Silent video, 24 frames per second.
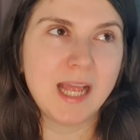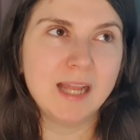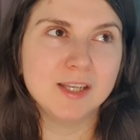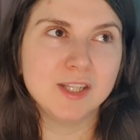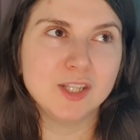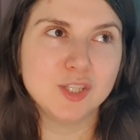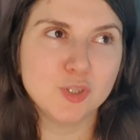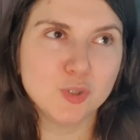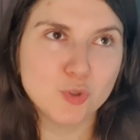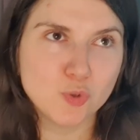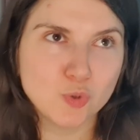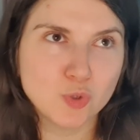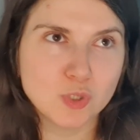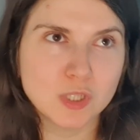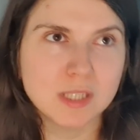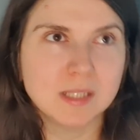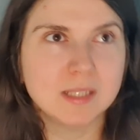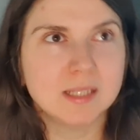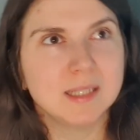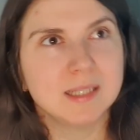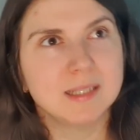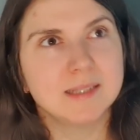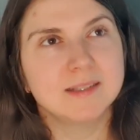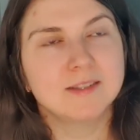and use it
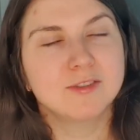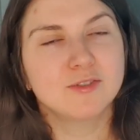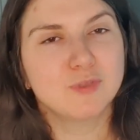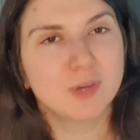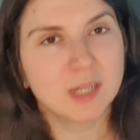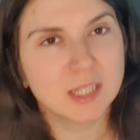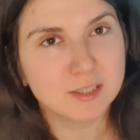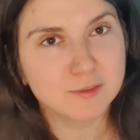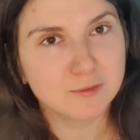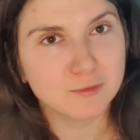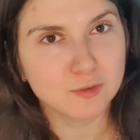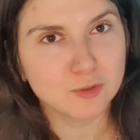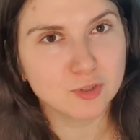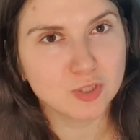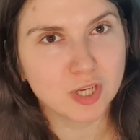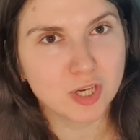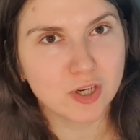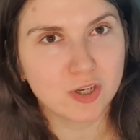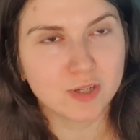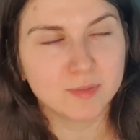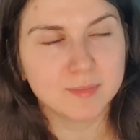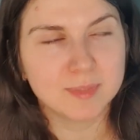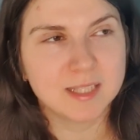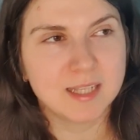in stressful
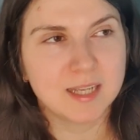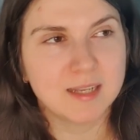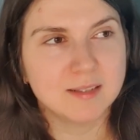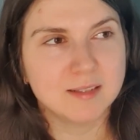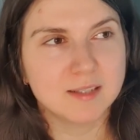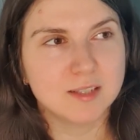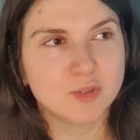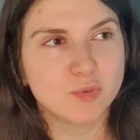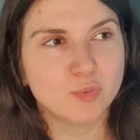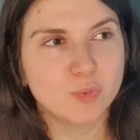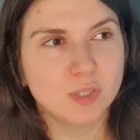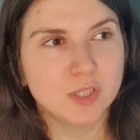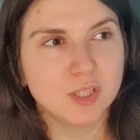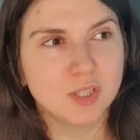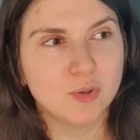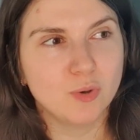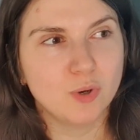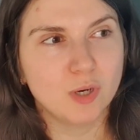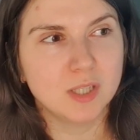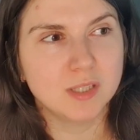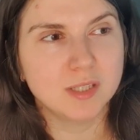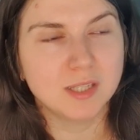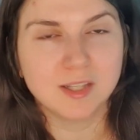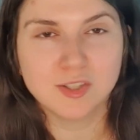circumstances when
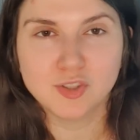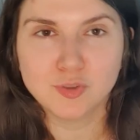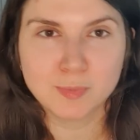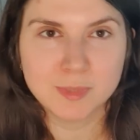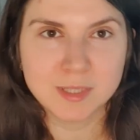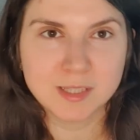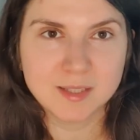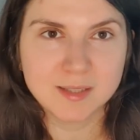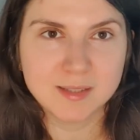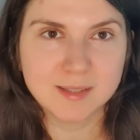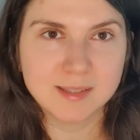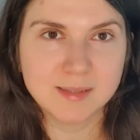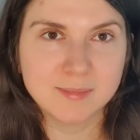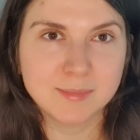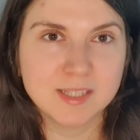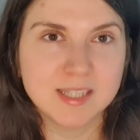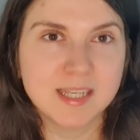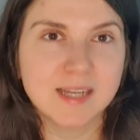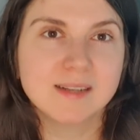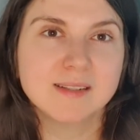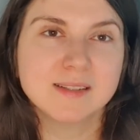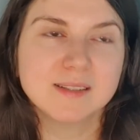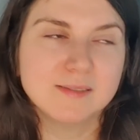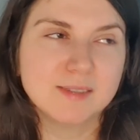your attachment system is
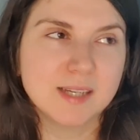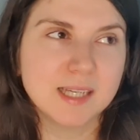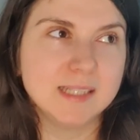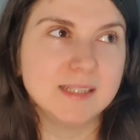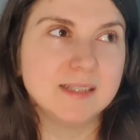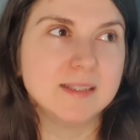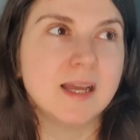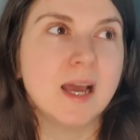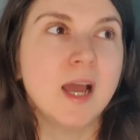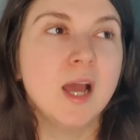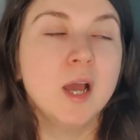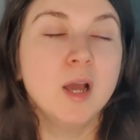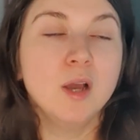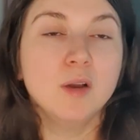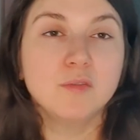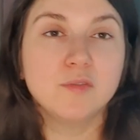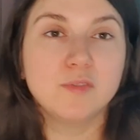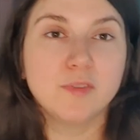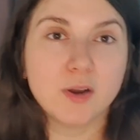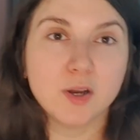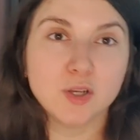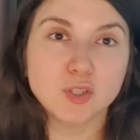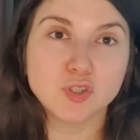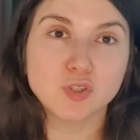activated,
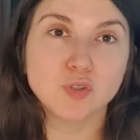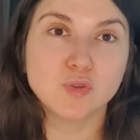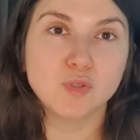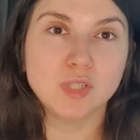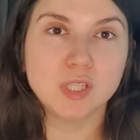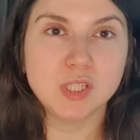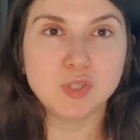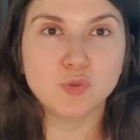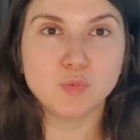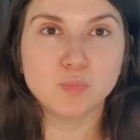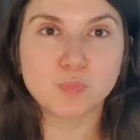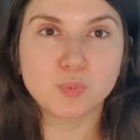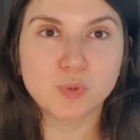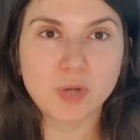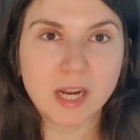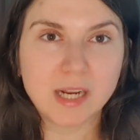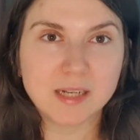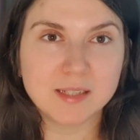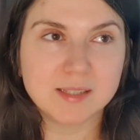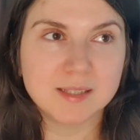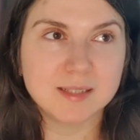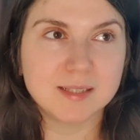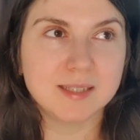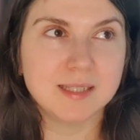first you need to
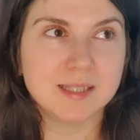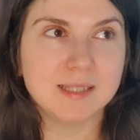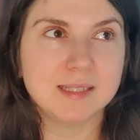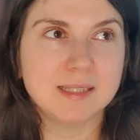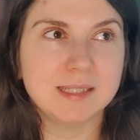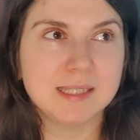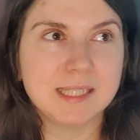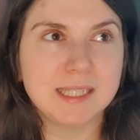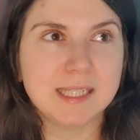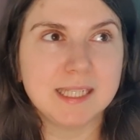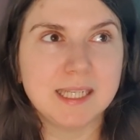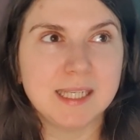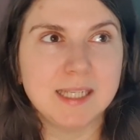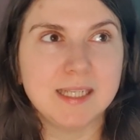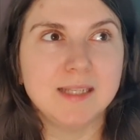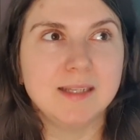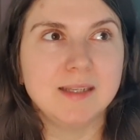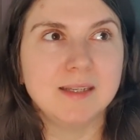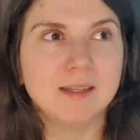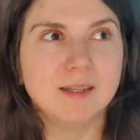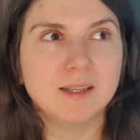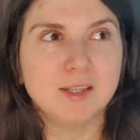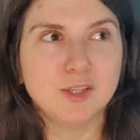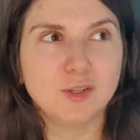practice it in
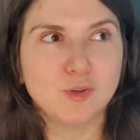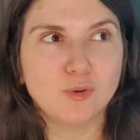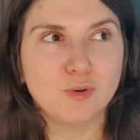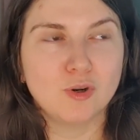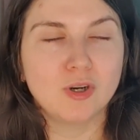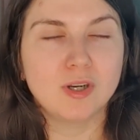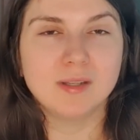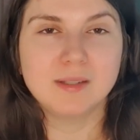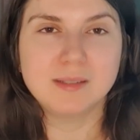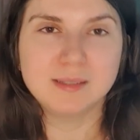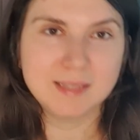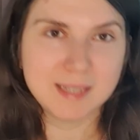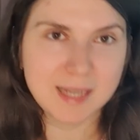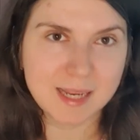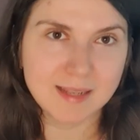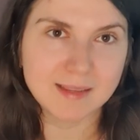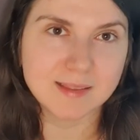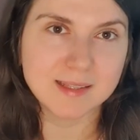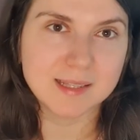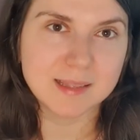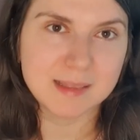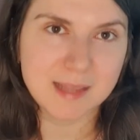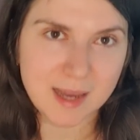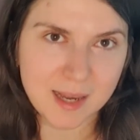your
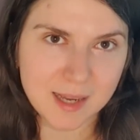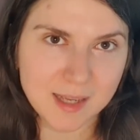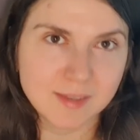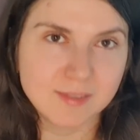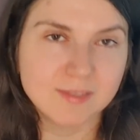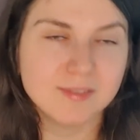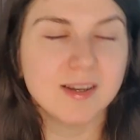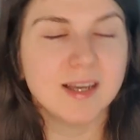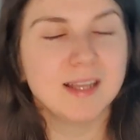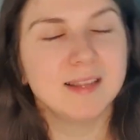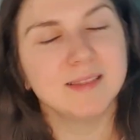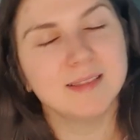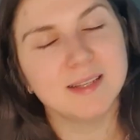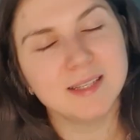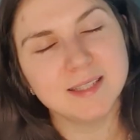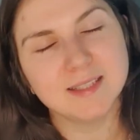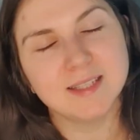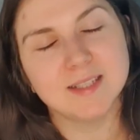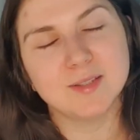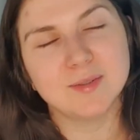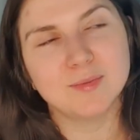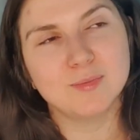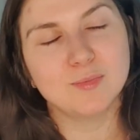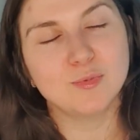daily life. And
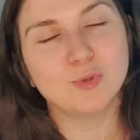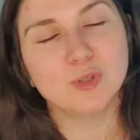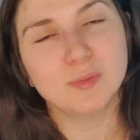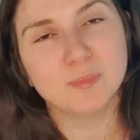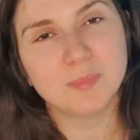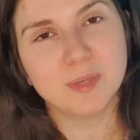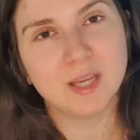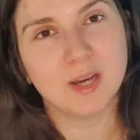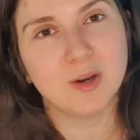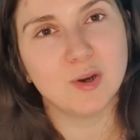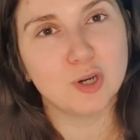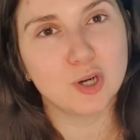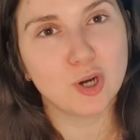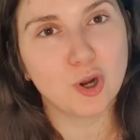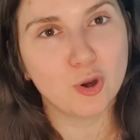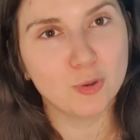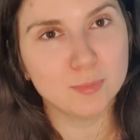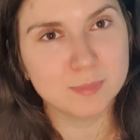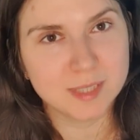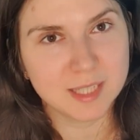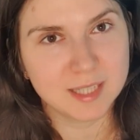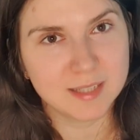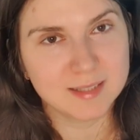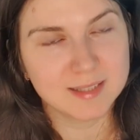will be our
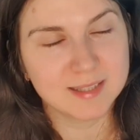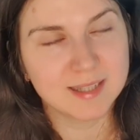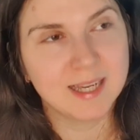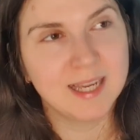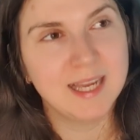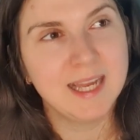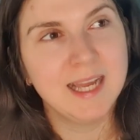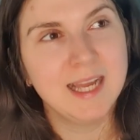home task.